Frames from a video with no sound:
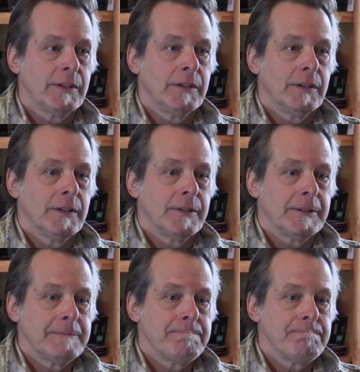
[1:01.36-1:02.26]
and
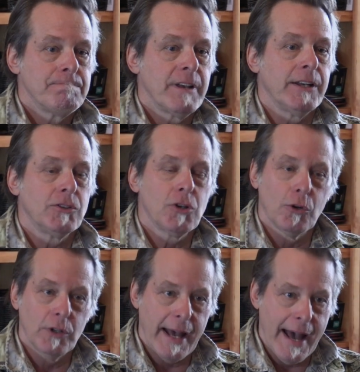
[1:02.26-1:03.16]
happiness too. and
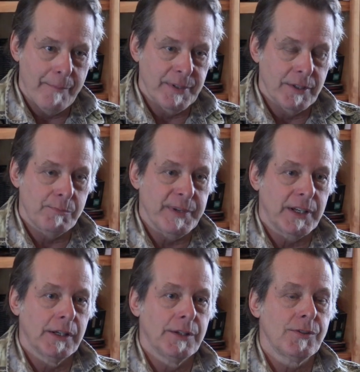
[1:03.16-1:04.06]
total happiness
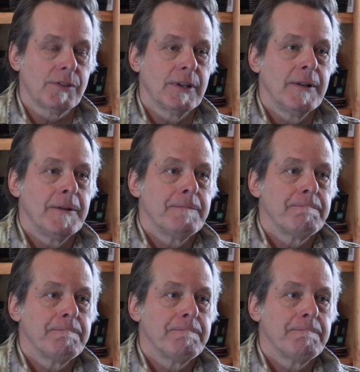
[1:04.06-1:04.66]
because